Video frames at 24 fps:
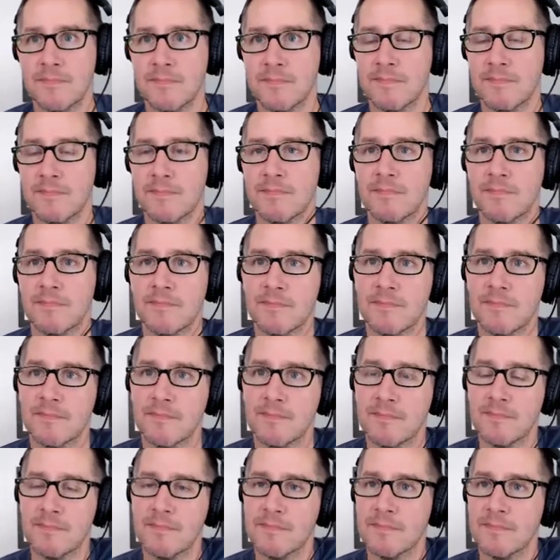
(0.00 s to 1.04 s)

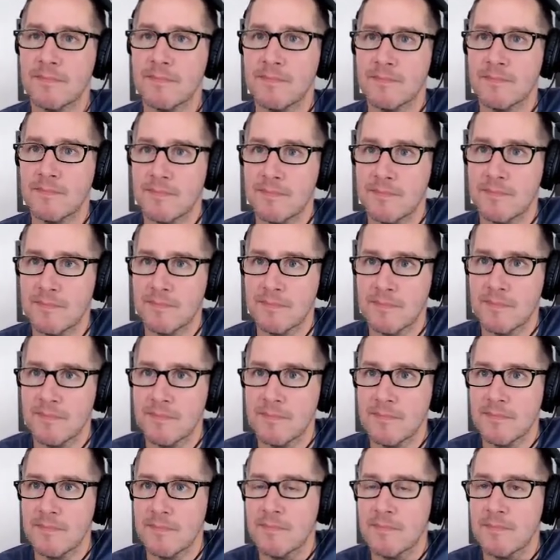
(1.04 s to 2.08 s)

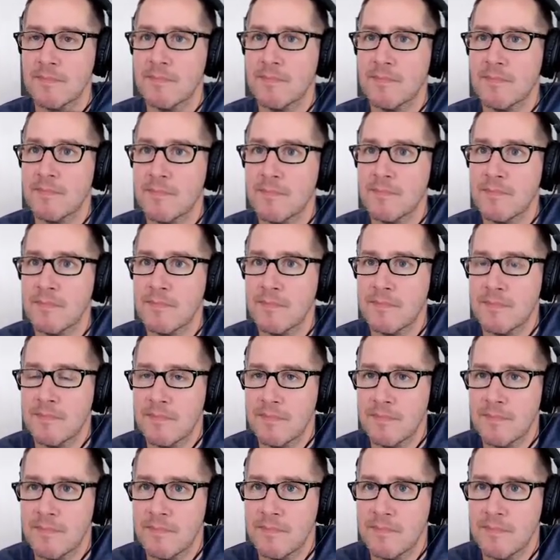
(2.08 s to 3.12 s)

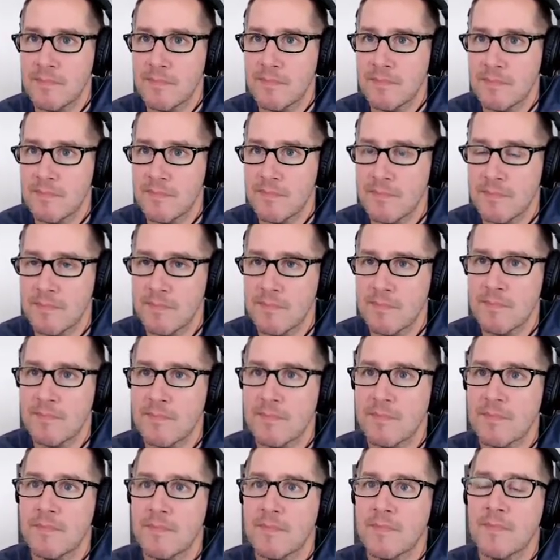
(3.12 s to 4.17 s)

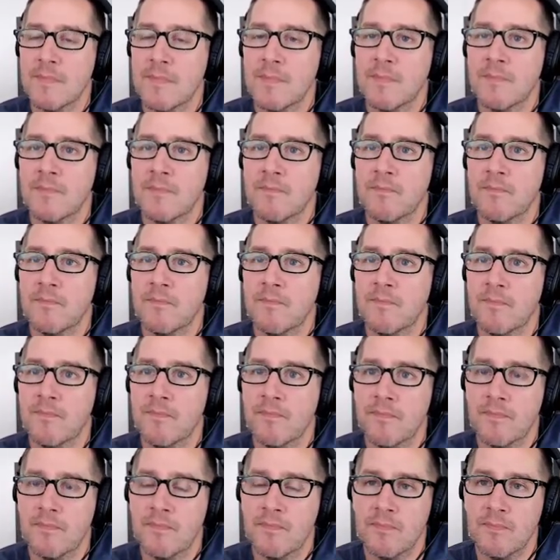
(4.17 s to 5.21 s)

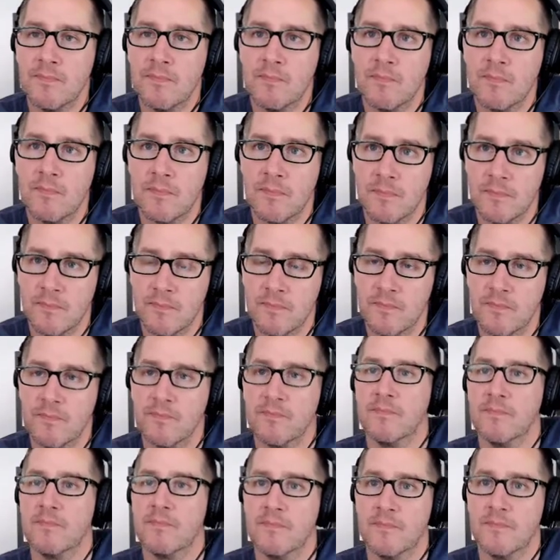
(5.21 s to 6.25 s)

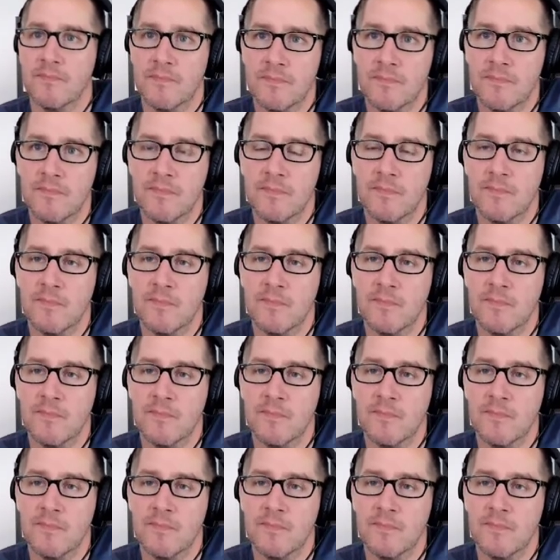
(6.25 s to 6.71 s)
[no speech]